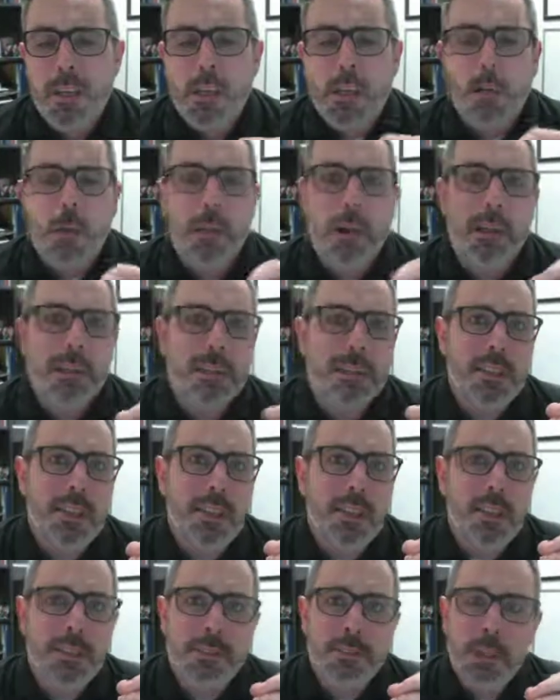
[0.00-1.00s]

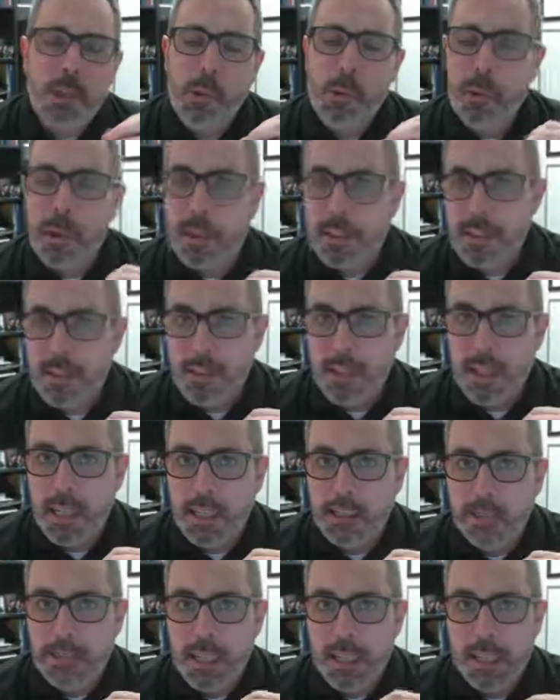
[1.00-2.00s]
qualitative and
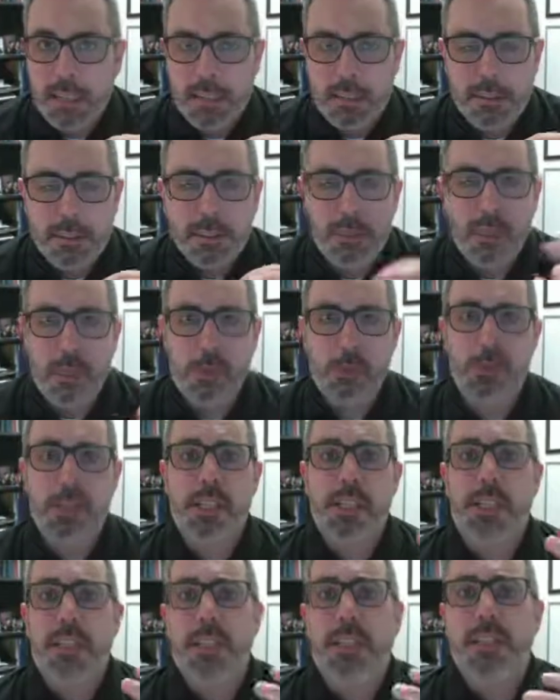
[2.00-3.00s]
quantitative data,
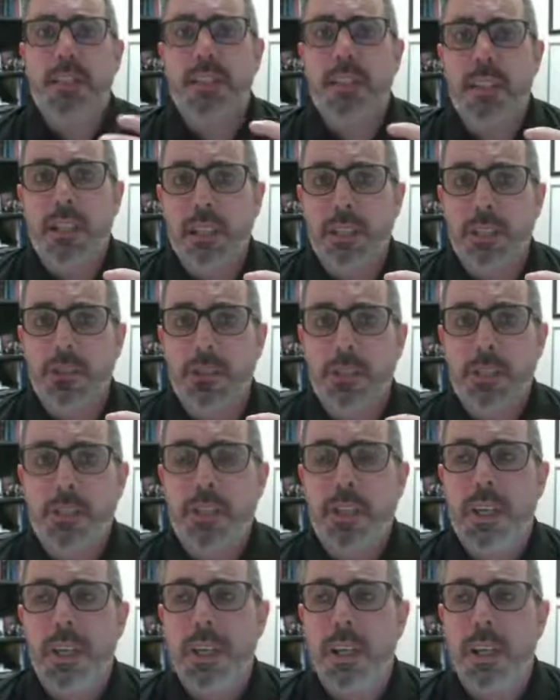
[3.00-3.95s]
discrete and continuous,